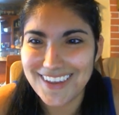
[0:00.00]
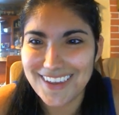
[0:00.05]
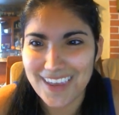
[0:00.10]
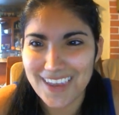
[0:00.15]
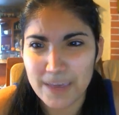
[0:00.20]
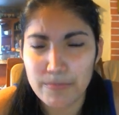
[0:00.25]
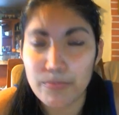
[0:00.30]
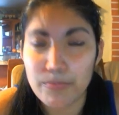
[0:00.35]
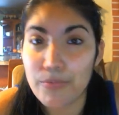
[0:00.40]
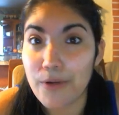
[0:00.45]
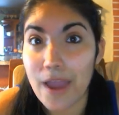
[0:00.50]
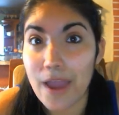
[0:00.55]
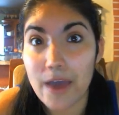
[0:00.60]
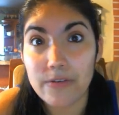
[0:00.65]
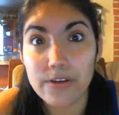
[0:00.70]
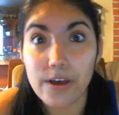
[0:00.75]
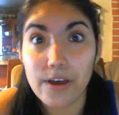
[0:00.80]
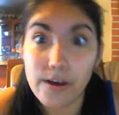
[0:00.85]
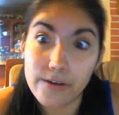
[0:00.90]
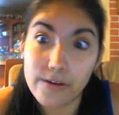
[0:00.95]
And
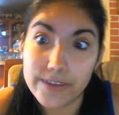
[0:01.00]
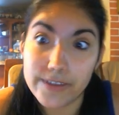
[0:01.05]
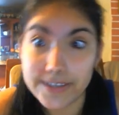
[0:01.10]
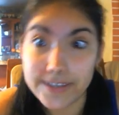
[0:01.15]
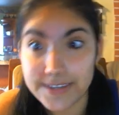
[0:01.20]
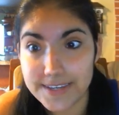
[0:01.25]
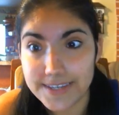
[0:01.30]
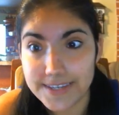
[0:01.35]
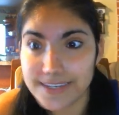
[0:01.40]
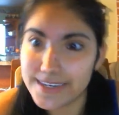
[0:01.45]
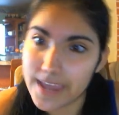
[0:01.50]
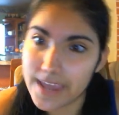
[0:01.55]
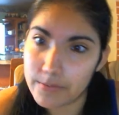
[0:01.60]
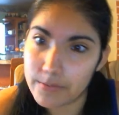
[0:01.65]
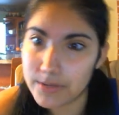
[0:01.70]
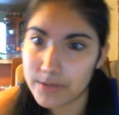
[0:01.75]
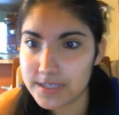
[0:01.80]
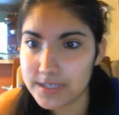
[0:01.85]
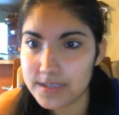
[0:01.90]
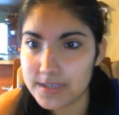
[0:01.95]
proud of it, damn
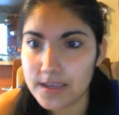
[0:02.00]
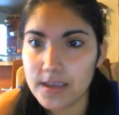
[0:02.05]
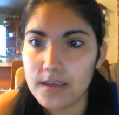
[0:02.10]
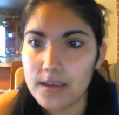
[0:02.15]
it.